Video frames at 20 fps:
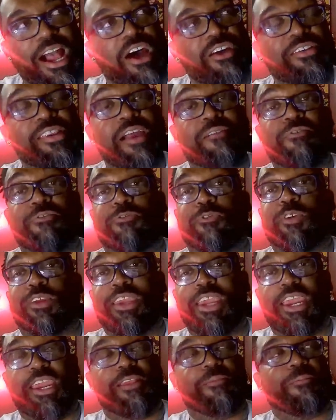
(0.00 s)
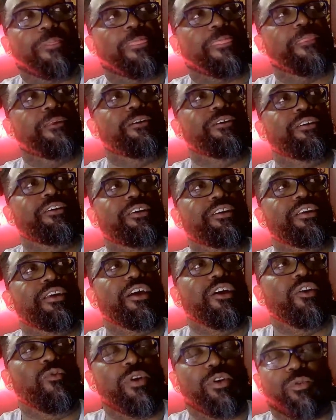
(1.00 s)
I'll never forget
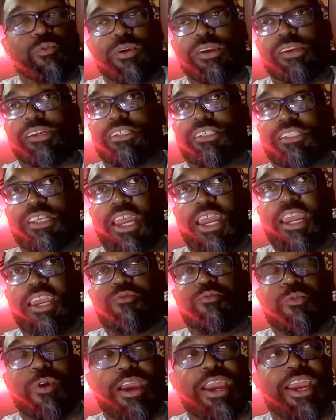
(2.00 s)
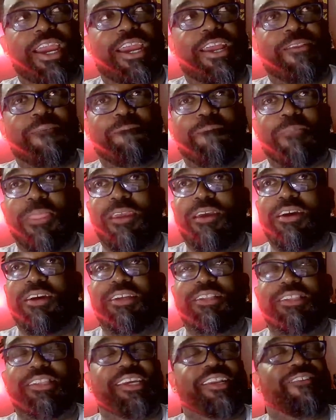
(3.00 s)
when Ricochet ran,
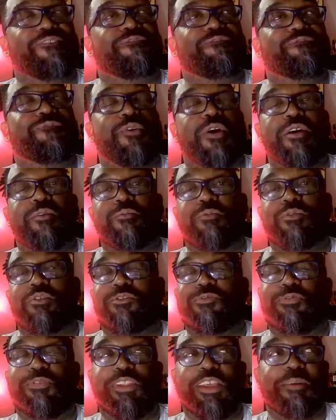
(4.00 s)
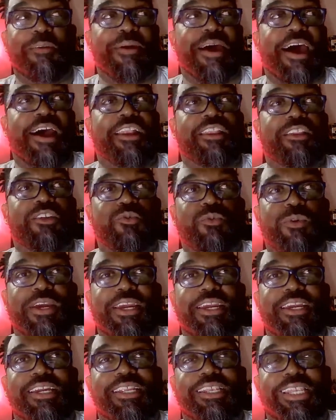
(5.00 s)
did a frontwards flip out of the
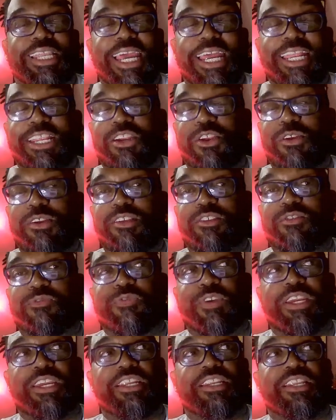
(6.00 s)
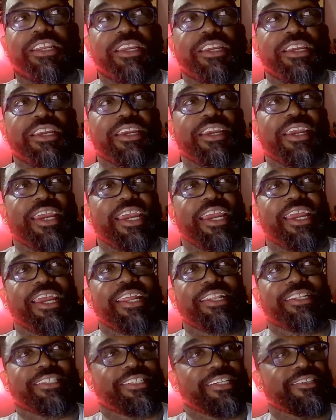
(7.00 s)
ring and landed on his feet
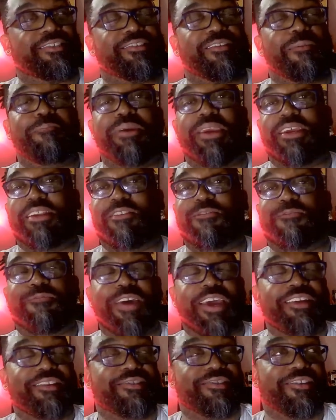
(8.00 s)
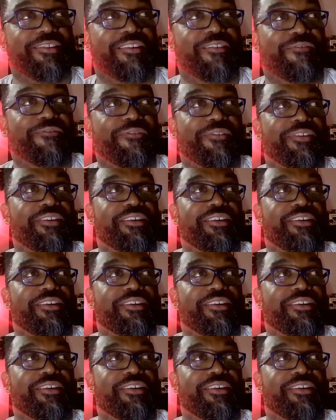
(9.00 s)
just to be in the face of